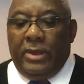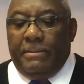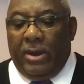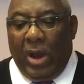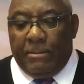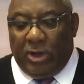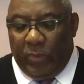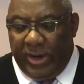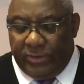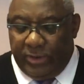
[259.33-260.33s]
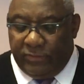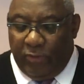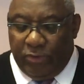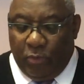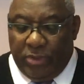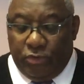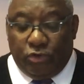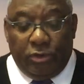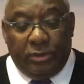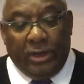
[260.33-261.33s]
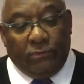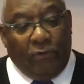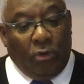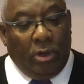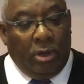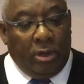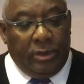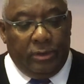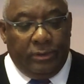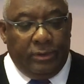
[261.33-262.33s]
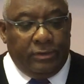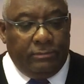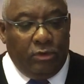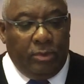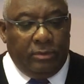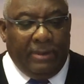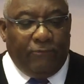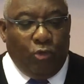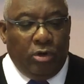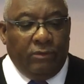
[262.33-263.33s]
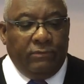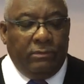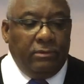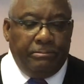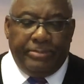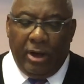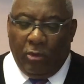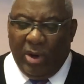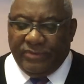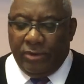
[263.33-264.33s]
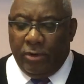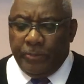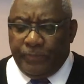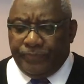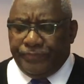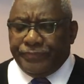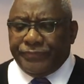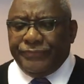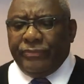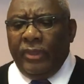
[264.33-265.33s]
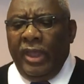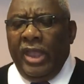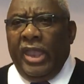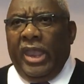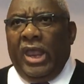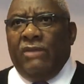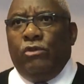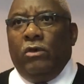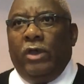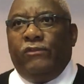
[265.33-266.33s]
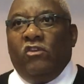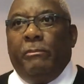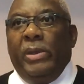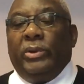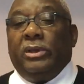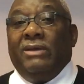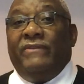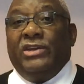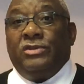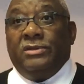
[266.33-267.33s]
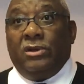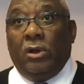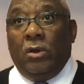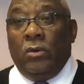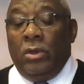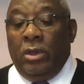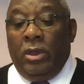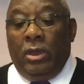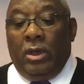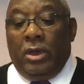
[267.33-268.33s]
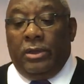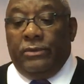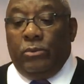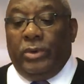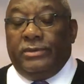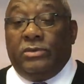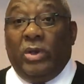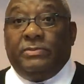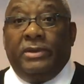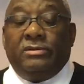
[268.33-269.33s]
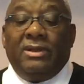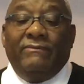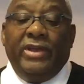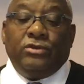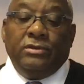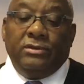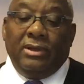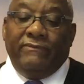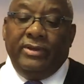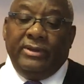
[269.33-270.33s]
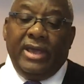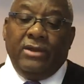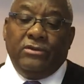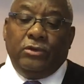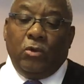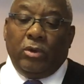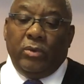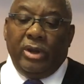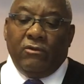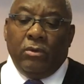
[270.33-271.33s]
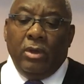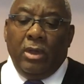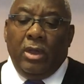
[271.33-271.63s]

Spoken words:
And I'm going to read, it's rather, it's not very long. It's about 4 little paragraphs here. And if you're familiar with the confessions at all, whether it's the Westminster Confession, the Canon of Dort, whatever,